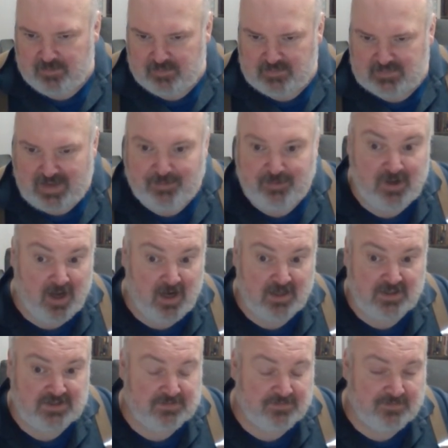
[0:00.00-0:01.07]

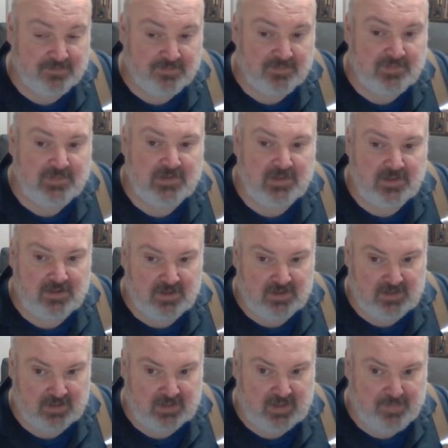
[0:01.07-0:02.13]
demagogues.
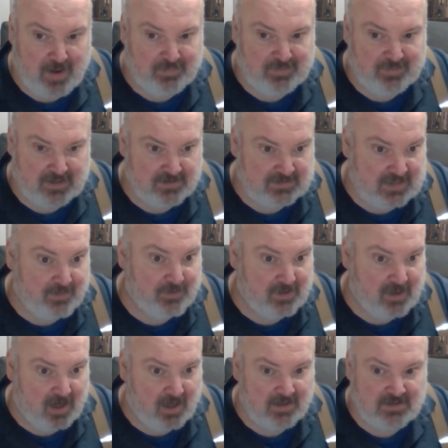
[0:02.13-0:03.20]
Again, popular leaders,
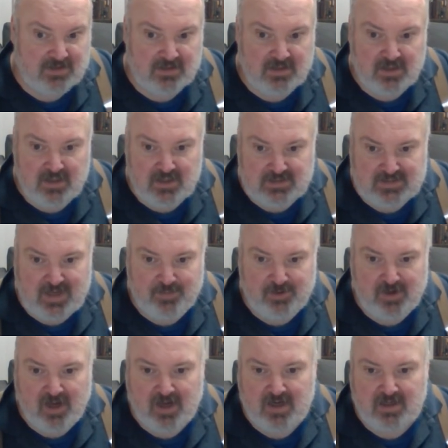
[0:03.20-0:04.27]

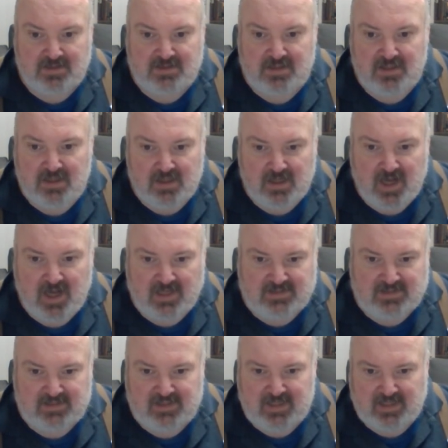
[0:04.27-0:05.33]
demagogues
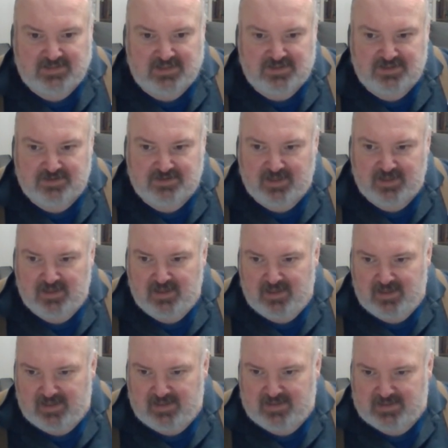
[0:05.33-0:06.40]
constantly instituted
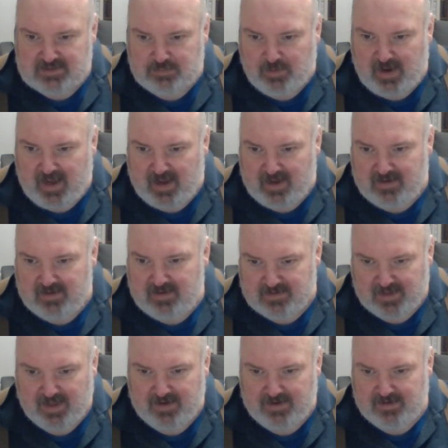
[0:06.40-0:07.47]
in this way.
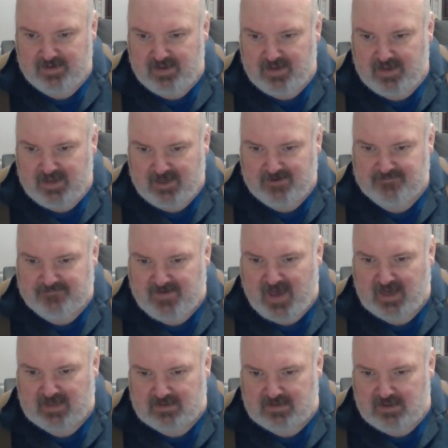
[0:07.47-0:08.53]
Then, in
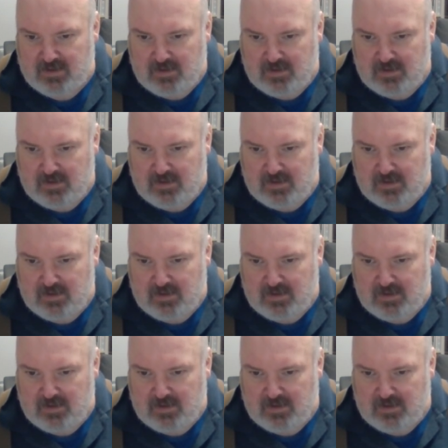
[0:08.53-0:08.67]
fact,